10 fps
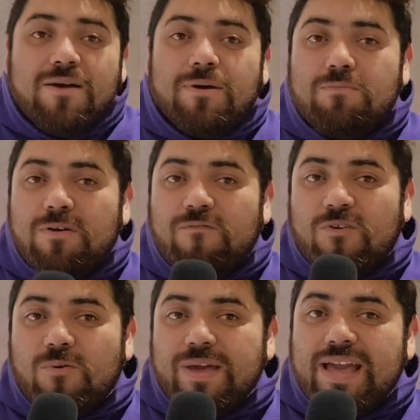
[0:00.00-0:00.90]
But
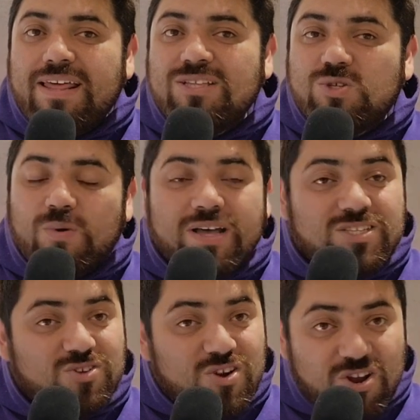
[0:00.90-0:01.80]
before we get into
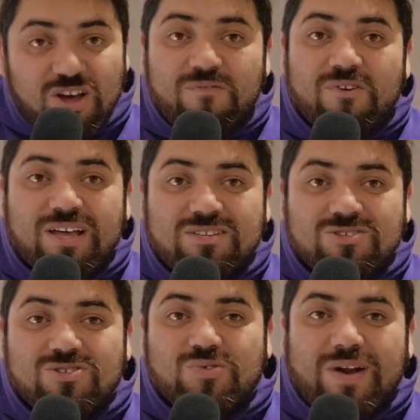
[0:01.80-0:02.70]
it, do not forget to
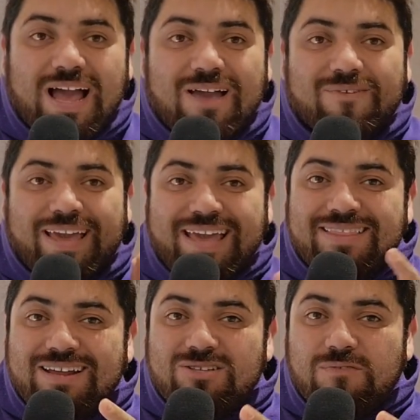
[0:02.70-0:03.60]
subscribe,
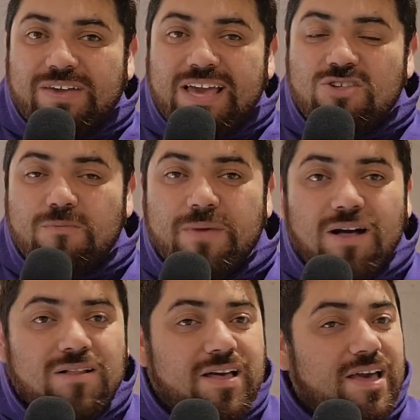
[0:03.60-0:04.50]
hit the notification
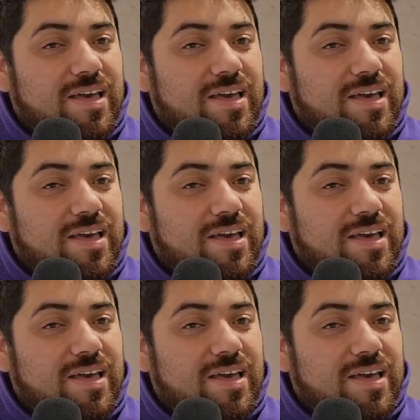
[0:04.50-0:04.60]
bell.